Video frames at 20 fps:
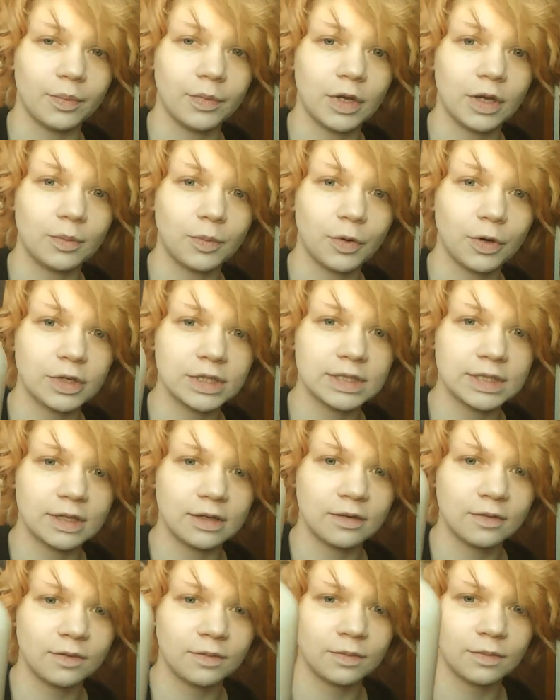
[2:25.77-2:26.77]
in
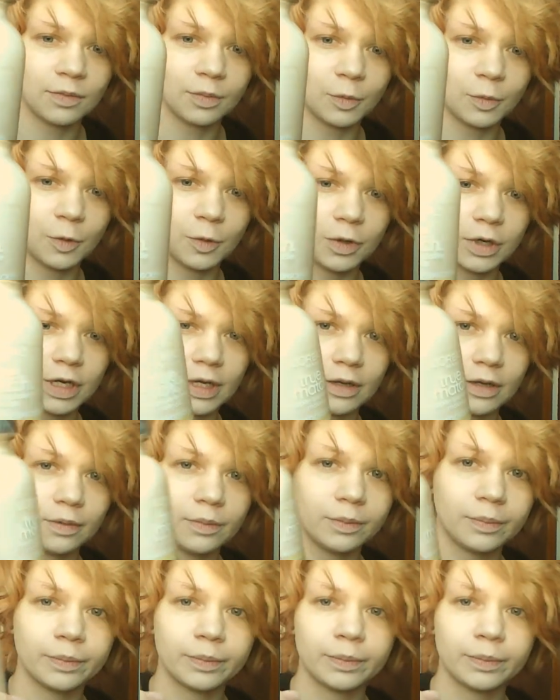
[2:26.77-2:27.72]
porcelain from L'Oreal,